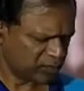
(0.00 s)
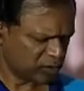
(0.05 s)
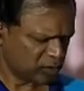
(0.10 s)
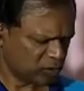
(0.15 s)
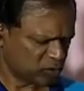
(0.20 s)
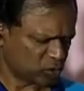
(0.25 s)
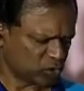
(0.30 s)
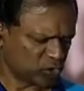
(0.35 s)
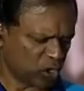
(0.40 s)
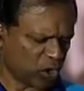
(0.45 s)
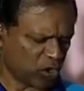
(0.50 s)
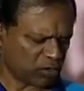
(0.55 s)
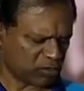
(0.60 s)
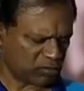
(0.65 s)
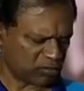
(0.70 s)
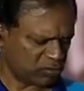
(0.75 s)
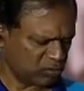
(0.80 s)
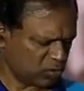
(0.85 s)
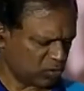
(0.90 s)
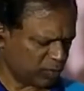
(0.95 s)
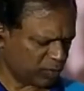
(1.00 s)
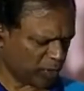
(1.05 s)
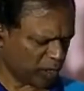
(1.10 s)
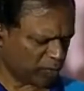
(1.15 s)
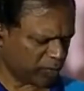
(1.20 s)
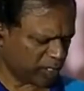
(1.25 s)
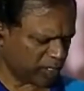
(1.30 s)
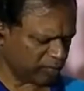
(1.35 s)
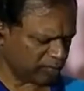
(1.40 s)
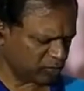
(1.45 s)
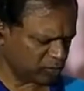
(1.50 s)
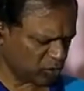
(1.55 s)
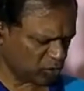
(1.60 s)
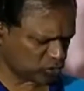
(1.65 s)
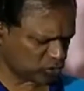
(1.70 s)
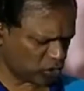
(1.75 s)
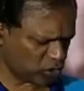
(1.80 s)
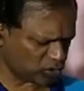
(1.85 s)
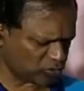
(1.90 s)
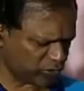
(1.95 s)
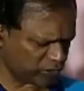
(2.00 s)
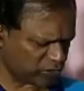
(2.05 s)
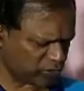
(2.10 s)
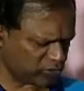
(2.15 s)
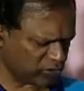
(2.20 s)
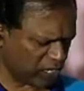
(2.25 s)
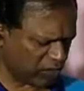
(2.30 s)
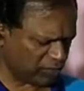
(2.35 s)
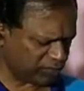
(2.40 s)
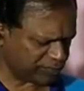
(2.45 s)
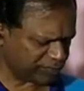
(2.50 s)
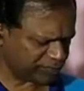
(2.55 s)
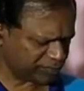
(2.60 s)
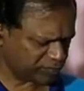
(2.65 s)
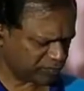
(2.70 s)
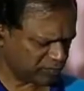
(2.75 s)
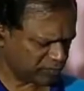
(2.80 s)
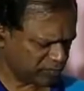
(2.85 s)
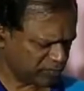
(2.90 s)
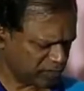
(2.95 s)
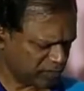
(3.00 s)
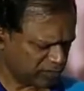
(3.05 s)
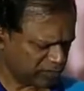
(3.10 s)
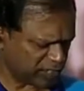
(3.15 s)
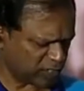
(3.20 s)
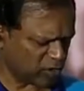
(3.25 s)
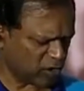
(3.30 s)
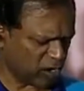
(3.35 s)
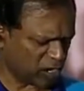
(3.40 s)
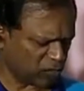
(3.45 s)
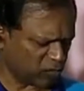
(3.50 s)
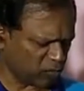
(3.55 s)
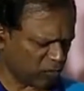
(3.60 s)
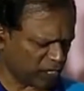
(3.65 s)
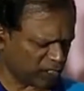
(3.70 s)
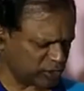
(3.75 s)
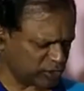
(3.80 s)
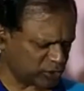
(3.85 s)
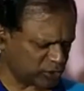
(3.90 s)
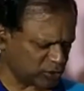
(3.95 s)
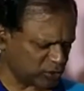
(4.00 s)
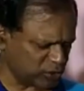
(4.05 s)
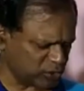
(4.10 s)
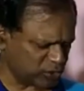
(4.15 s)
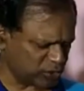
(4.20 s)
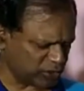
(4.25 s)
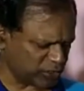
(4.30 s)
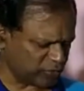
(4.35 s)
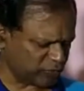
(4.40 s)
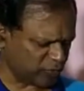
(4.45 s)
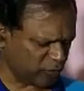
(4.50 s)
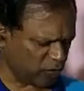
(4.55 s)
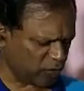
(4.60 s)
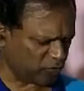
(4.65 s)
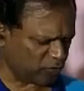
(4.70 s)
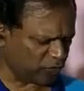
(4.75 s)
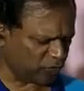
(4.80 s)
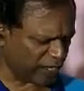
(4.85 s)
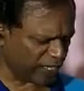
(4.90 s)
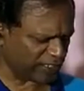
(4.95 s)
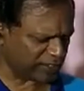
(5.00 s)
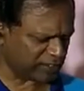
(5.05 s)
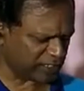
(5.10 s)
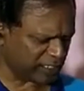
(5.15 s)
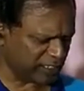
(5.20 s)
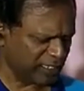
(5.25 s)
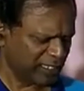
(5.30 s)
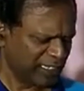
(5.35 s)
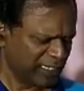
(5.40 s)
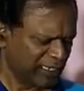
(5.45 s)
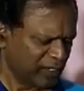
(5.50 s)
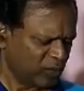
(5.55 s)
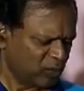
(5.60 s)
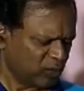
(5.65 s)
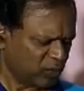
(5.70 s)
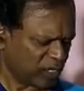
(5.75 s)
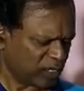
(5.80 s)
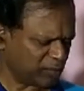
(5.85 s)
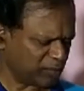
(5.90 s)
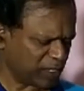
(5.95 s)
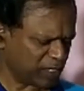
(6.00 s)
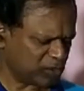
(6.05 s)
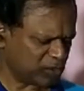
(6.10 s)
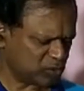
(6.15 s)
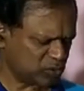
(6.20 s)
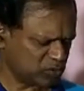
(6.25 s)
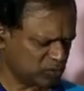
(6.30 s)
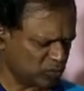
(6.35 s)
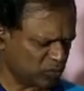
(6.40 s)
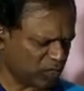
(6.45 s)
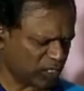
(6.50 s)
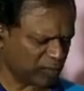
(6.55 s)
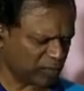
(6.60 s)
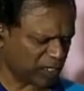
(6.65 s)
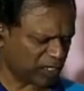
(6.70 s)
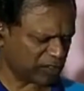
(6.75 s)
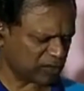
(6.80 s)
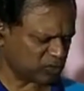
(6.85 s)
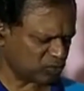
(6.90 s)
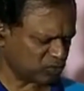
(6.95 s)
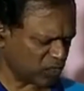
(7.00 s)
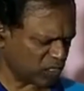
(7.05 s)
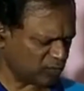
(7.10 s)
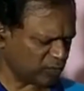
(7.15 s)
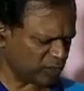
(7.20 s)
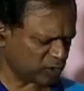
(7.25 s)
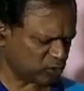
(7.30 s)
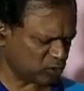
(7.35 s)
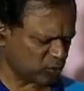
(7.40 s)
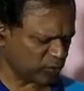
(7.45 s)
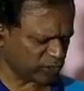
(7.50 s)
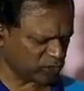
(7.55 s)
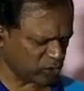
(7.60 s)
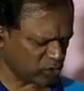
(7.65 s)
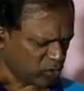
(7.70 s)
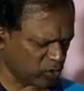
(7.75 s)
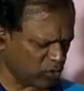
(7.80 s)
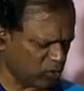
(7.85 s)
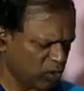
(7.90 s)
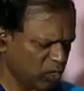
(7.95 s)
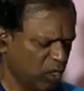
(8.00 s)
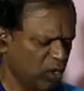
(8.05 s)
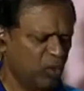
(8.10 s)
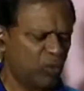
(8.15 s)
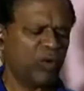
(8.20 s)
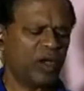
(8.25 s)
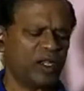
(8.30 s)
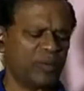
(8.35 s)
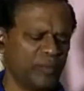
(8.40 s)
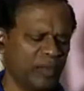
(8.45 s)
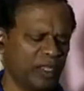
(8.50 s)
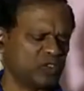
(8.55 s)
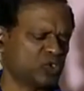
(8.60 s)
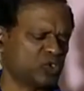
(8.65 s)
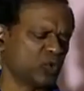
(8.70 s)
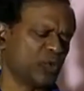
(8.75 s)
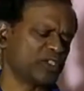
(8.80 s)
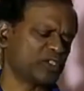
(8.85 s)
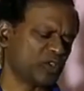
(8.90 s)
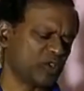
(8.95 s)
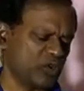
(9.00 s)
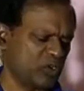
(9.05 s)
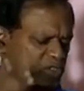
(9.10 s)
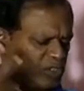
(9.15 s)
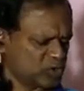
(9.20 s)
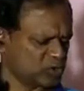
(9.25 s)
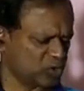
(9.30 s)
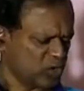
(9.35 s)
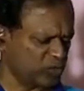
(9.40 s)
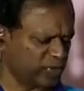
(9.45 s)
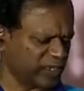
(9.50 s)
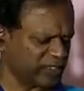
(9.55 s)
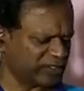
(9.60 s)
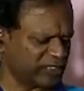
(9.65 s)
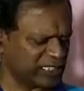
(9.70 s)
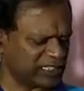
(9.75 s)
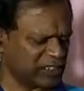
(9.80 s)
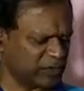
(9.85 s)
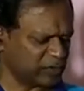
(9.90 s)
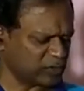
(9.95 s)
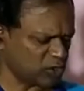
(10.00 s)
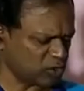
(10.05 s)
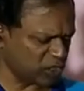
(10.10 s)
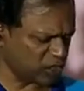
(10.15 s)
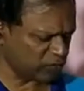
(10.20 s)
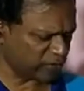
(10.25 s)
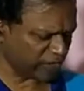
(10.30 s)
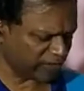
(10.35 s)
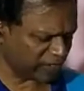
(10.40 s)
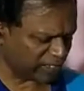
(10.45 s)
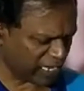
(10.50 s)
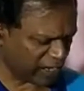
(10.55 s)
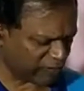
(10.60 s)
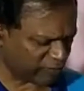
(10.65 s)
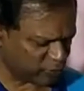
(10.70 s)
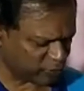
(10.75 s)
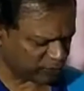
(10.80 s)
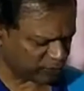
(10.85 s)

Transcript: Sujok, no problem, no souls with you now. They gone 1, 2, 3, 4, 5, 6. 1 month, 1 week, 2 weeks ago. 1 month, 2 weeks ago, the soul went. 6 weeks ago, it left.